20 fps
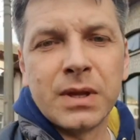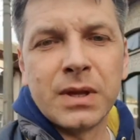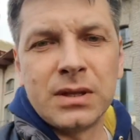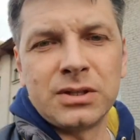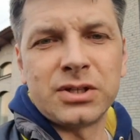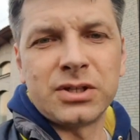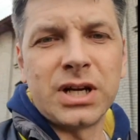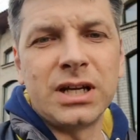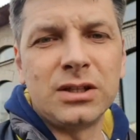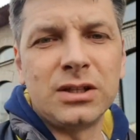
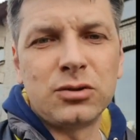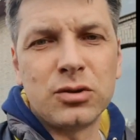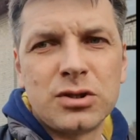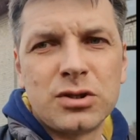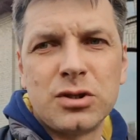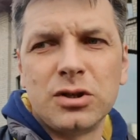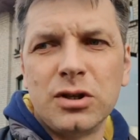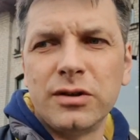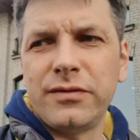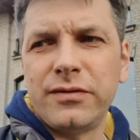trying to
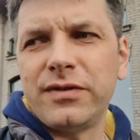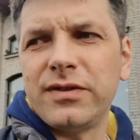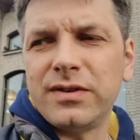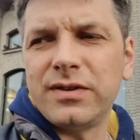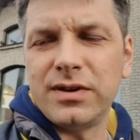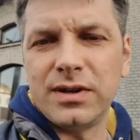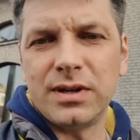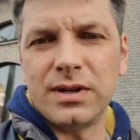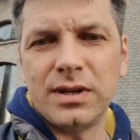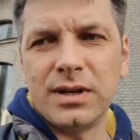serve
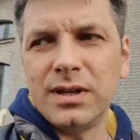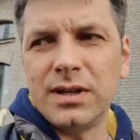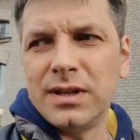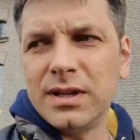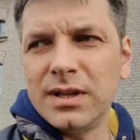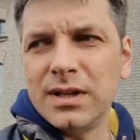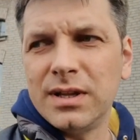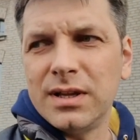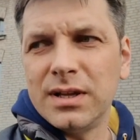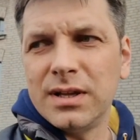
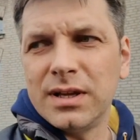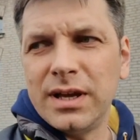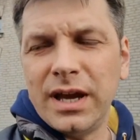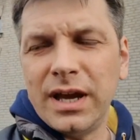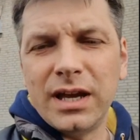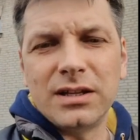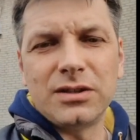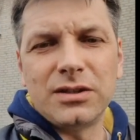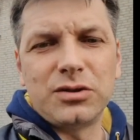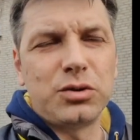
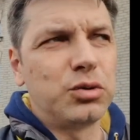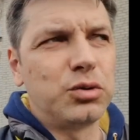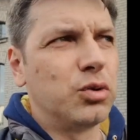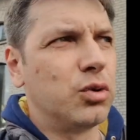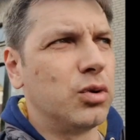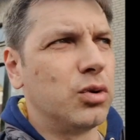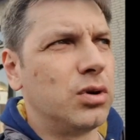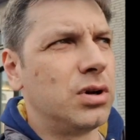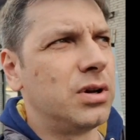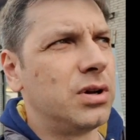and
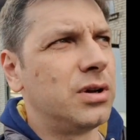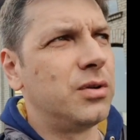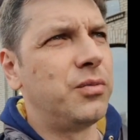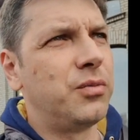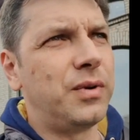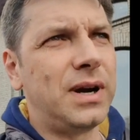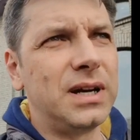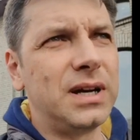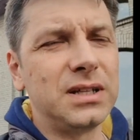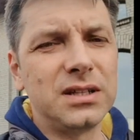to
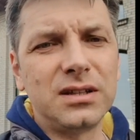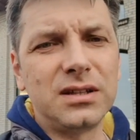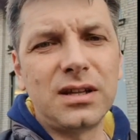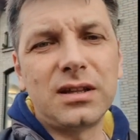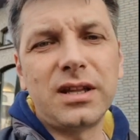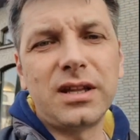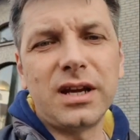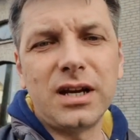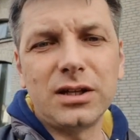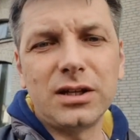widen the
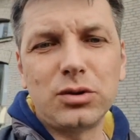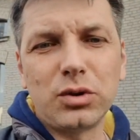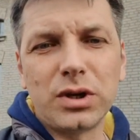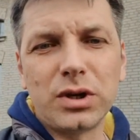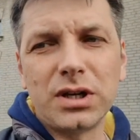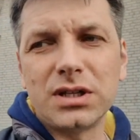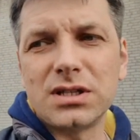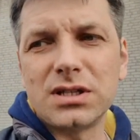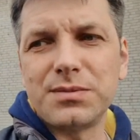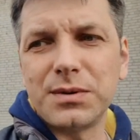
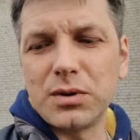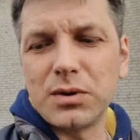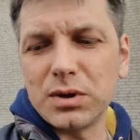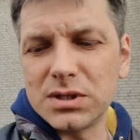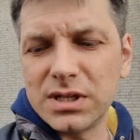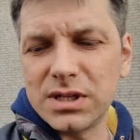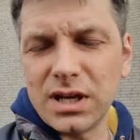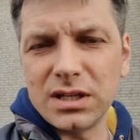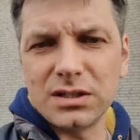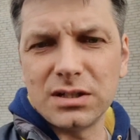territories
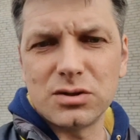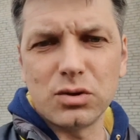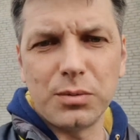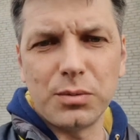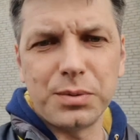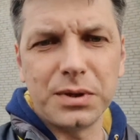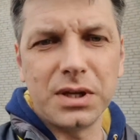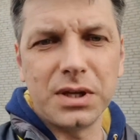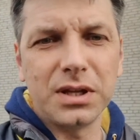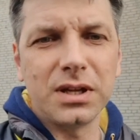because God is
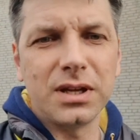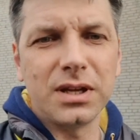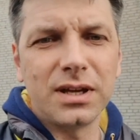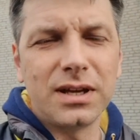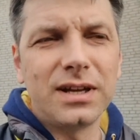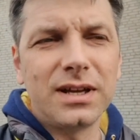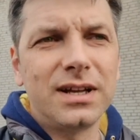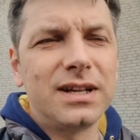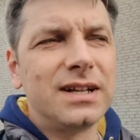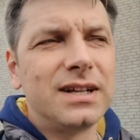opening
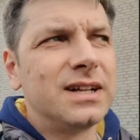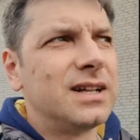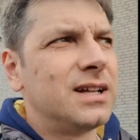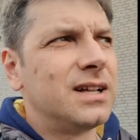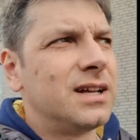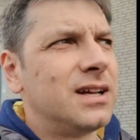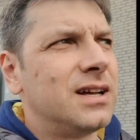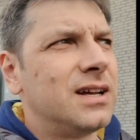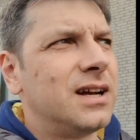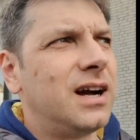
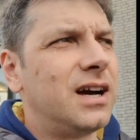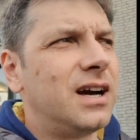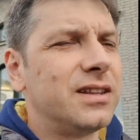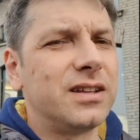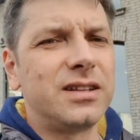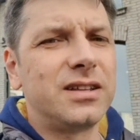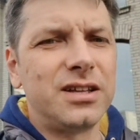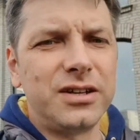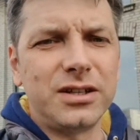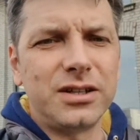
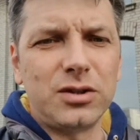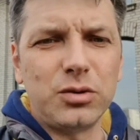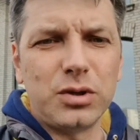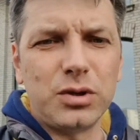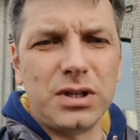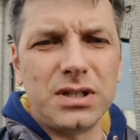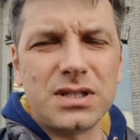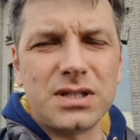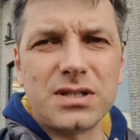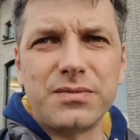other
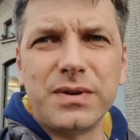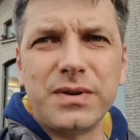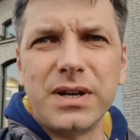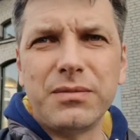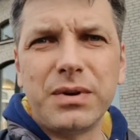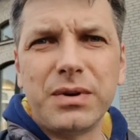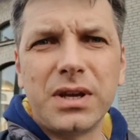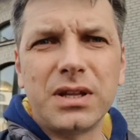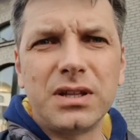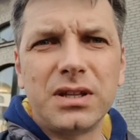territories where
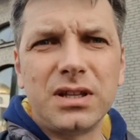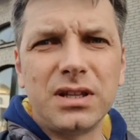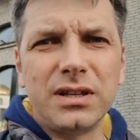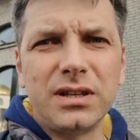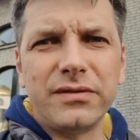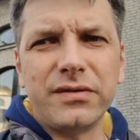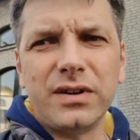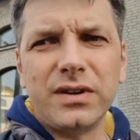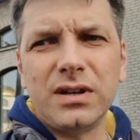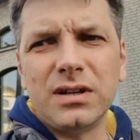we can
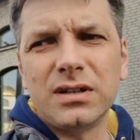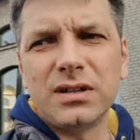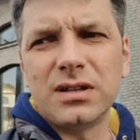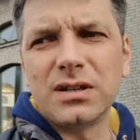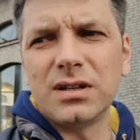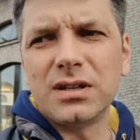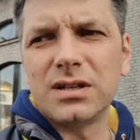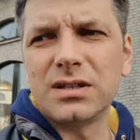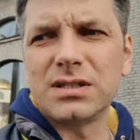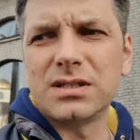deliver
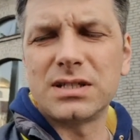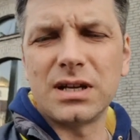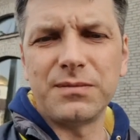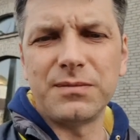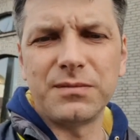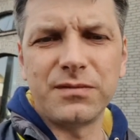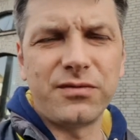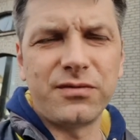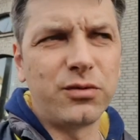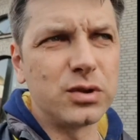
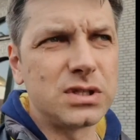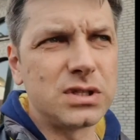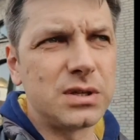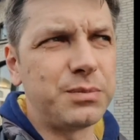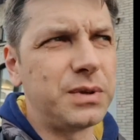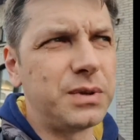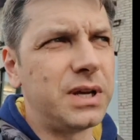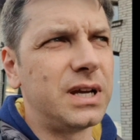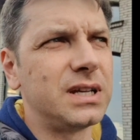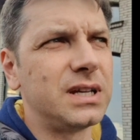some food
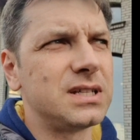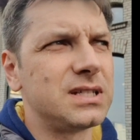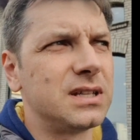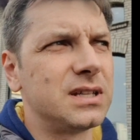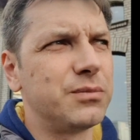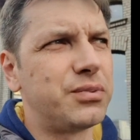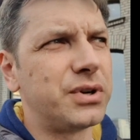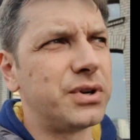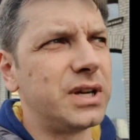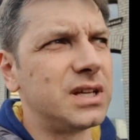supplies
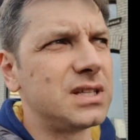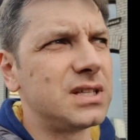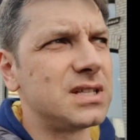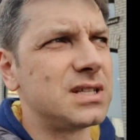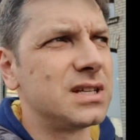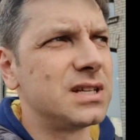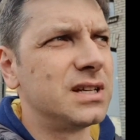and breads